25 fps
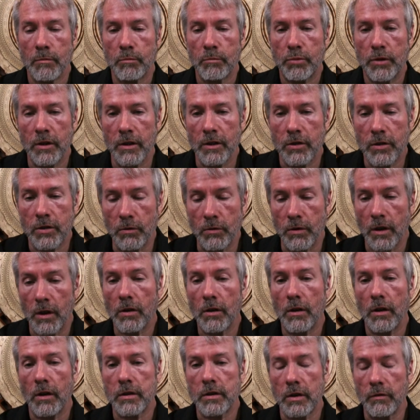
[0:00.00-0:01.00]
Pretty soon the
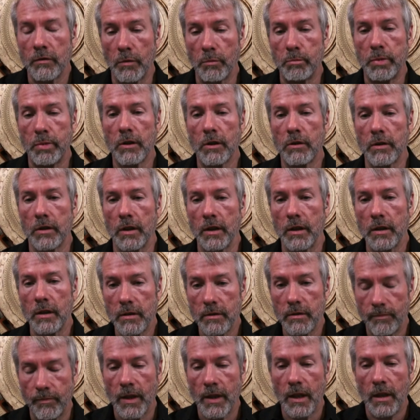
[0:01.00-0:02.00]
cost of a building
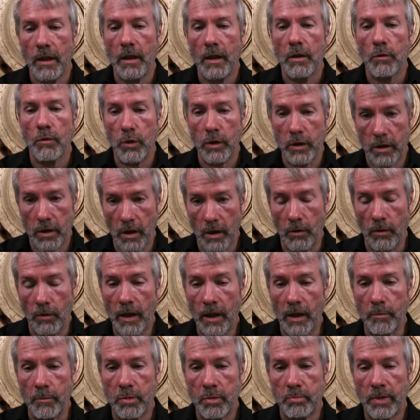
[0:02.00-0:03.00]
would go up